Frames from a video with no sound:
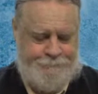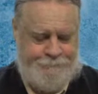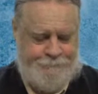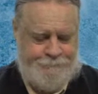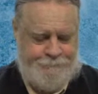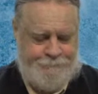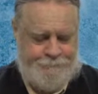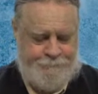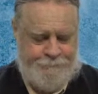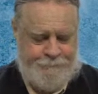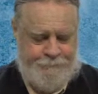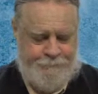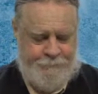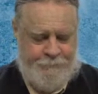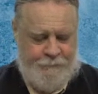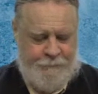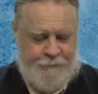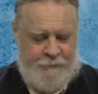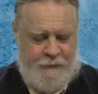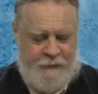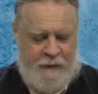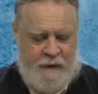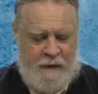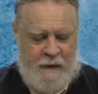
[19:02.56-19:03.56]

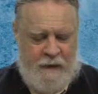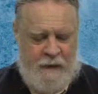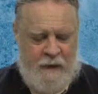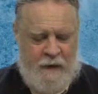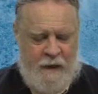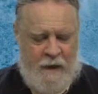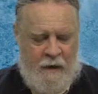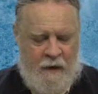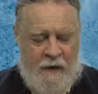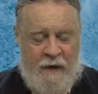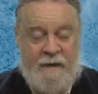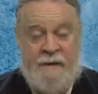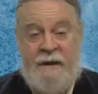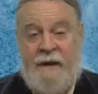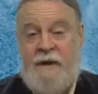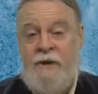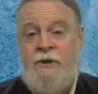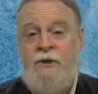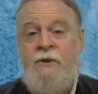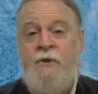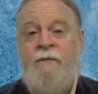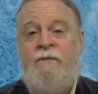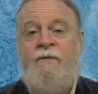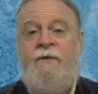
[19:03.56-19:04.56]
And on the
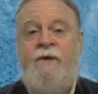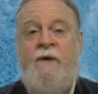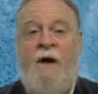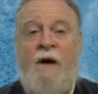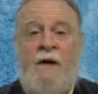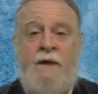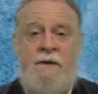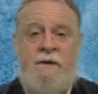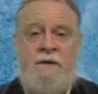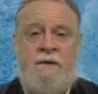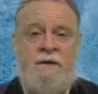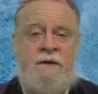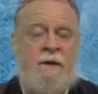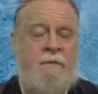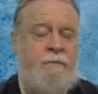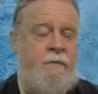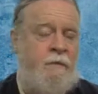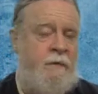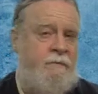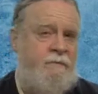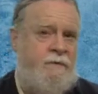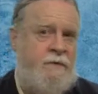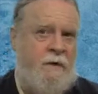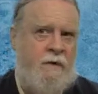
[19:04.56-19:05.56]
issue of guns,
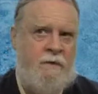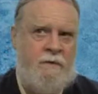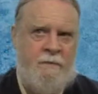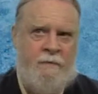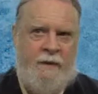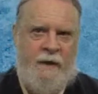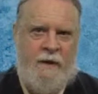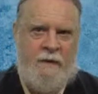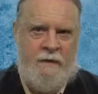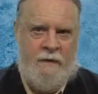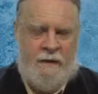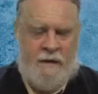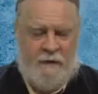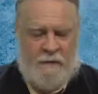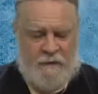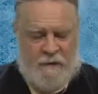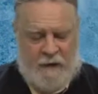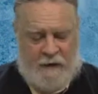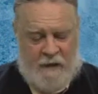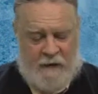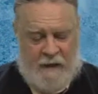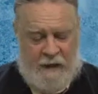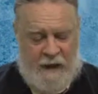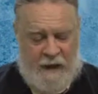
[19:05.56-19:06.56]
something we've talked about here
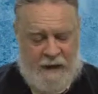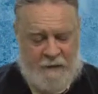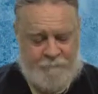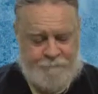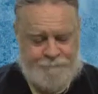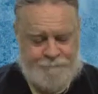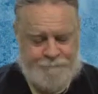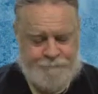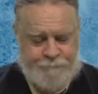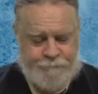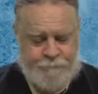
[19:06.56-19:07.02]
a lot,